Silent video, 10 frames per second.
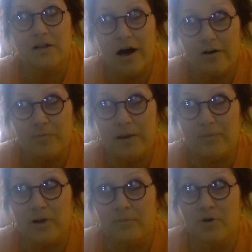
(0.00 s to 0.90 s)
lot of
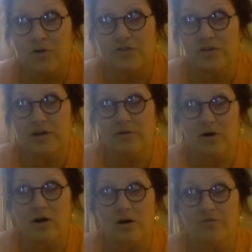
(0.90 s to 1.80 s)
people I'm noticing
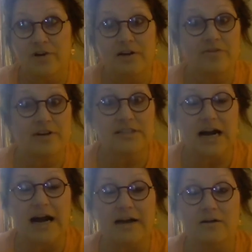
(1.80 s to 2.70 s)
are very, very
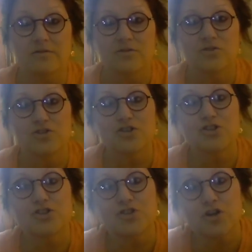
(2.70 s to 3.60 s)
tired. They're just
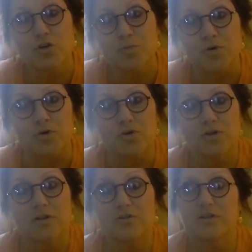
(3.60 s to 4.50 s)
super,
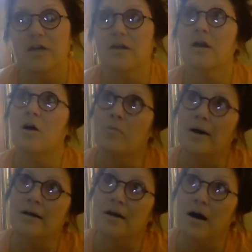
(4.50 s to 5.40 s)
they're thinking, oh
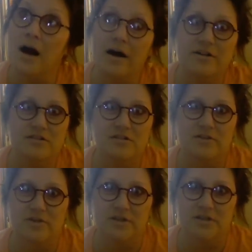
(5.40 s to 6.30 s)
my God, is this
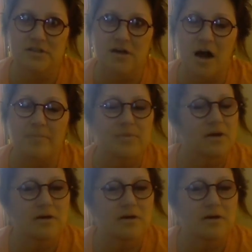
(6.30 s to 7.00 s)
ever going to stop?